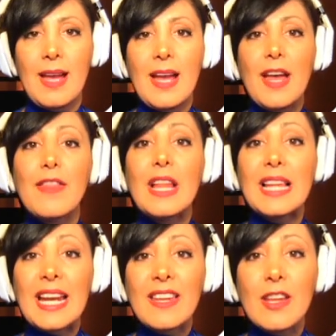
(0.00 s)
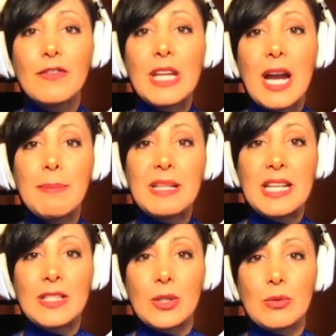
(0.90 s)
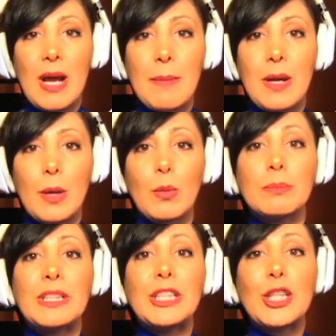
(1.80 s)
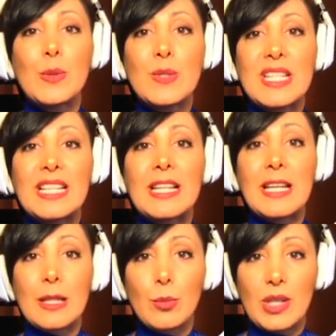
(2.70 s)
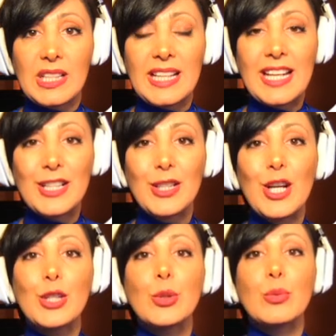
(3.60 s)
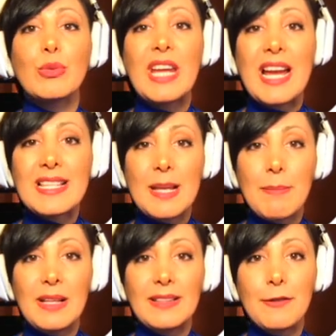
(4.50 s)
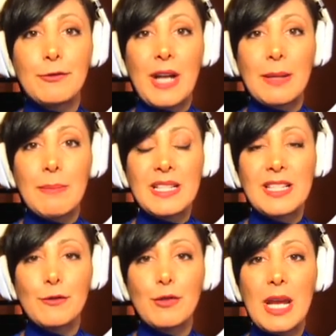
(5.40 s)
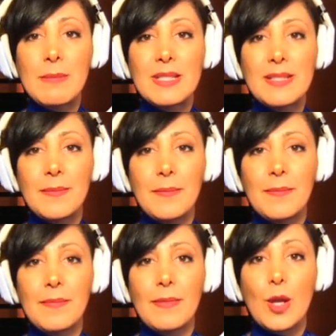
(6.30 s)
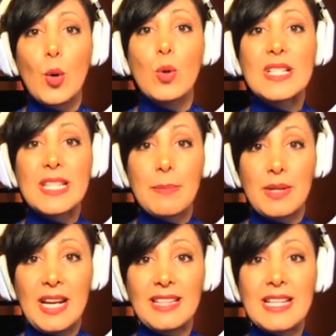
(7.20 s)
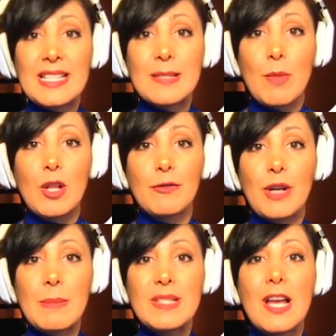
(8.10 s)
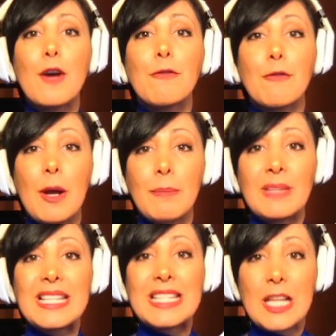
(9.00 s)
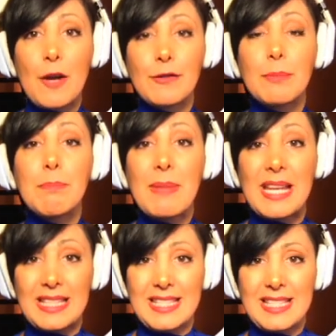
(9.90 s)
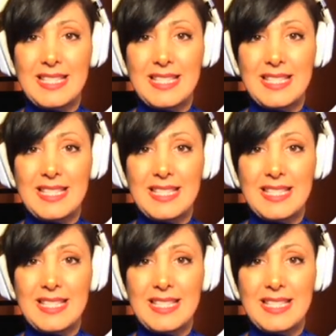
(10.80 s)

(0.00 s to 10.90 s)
The length of the IP datagram will be used in the network layer to reassemble the fragmented frames or separate the small frames from the stuffed bits.